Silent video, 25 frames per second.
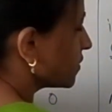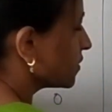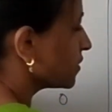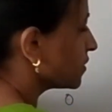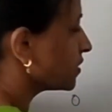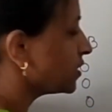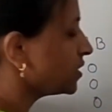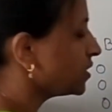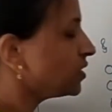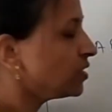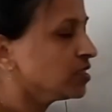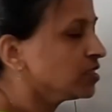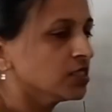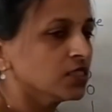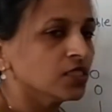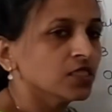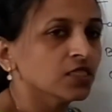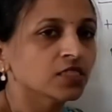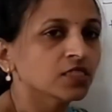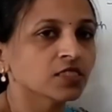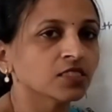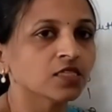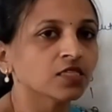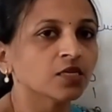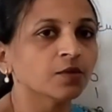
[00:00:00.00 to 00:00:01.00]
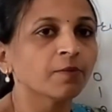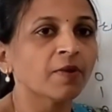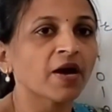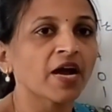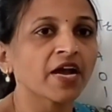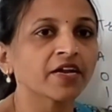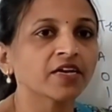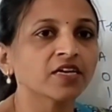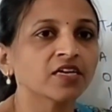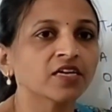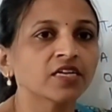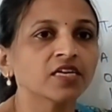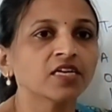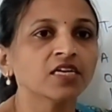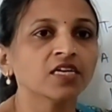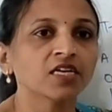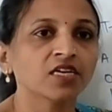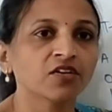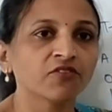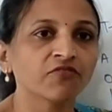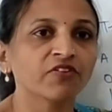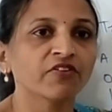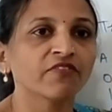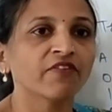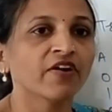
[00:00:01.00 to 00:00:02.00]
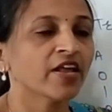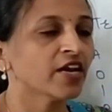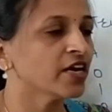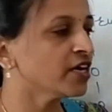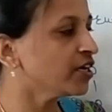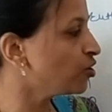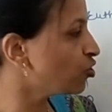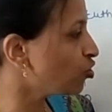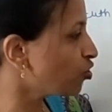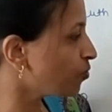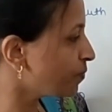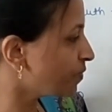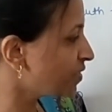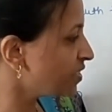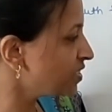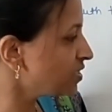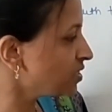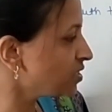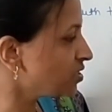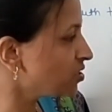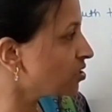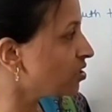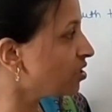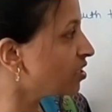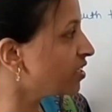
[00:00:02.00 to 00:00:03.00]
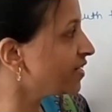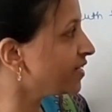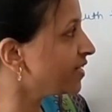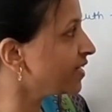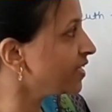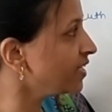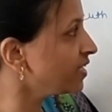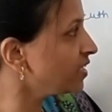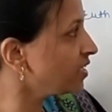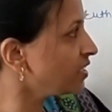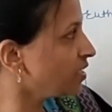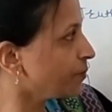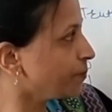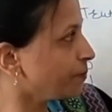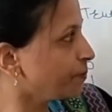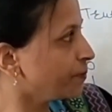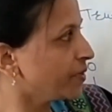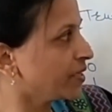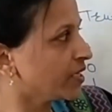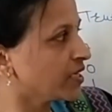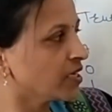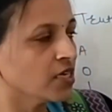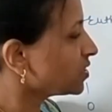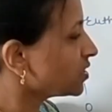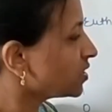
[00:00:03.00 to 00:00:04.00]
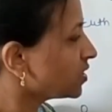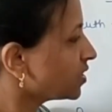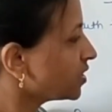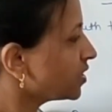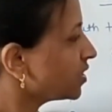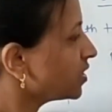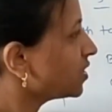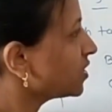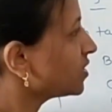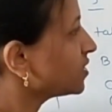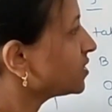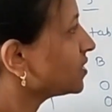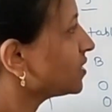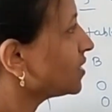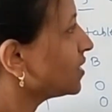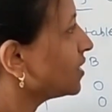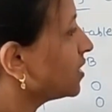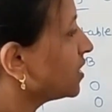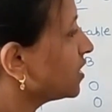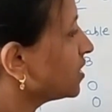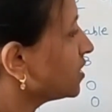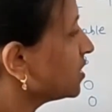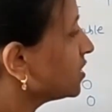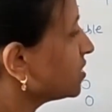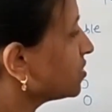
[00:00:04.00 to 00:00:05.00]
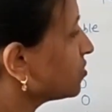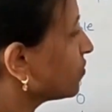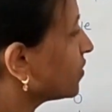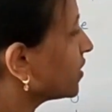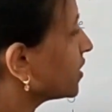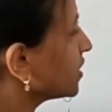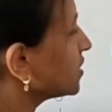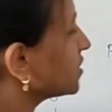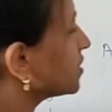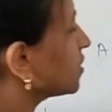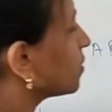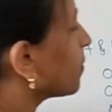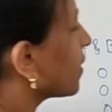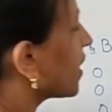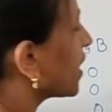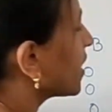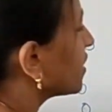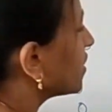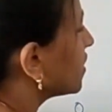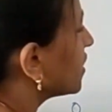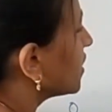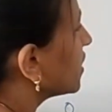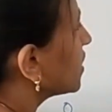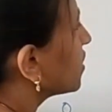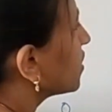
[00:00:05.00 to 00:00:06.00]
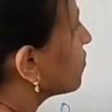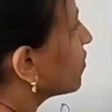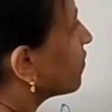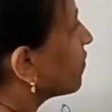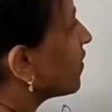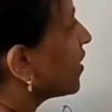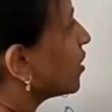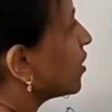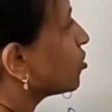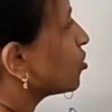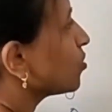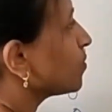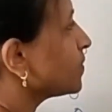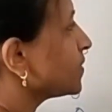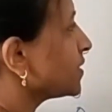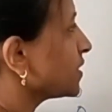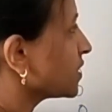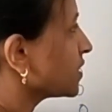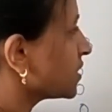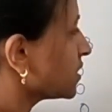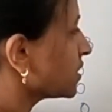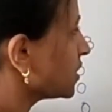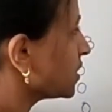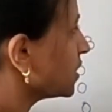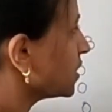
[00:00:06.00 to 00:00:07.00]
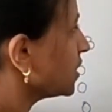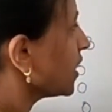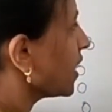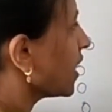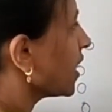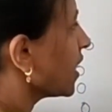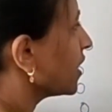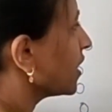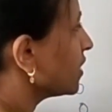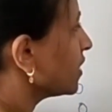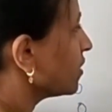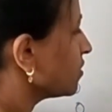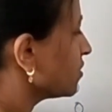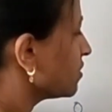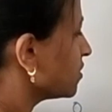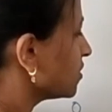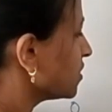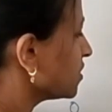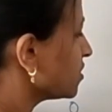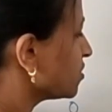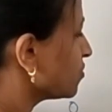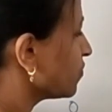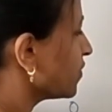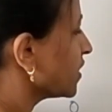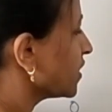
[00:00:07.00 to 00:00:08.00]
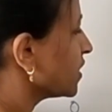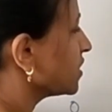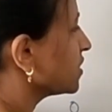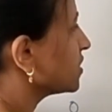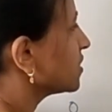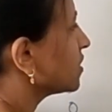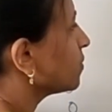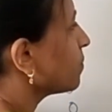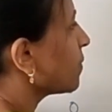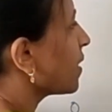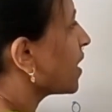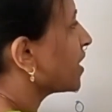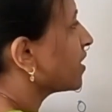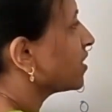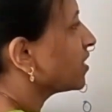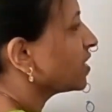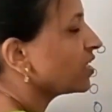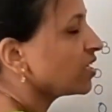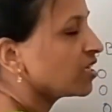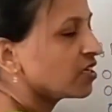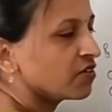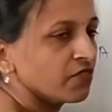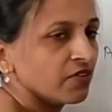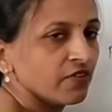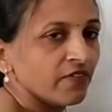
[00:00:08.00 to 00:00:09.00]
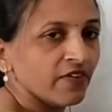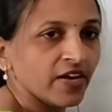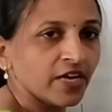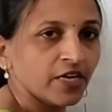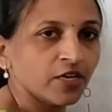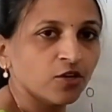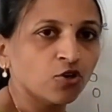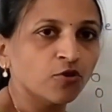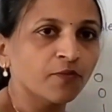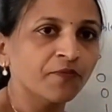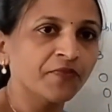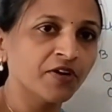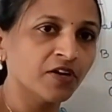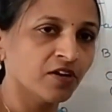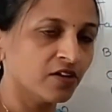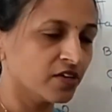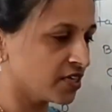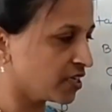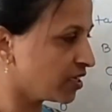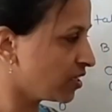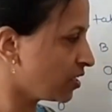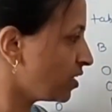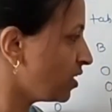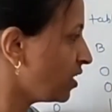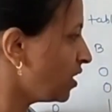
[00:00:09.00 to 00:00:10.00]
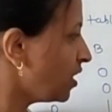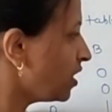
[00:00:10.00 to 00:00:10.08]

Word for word: This is the binary equivalent of this thirteen number. Here see, this one is a binary equivalent of sixty and this one is a binary equivalent of thirteen.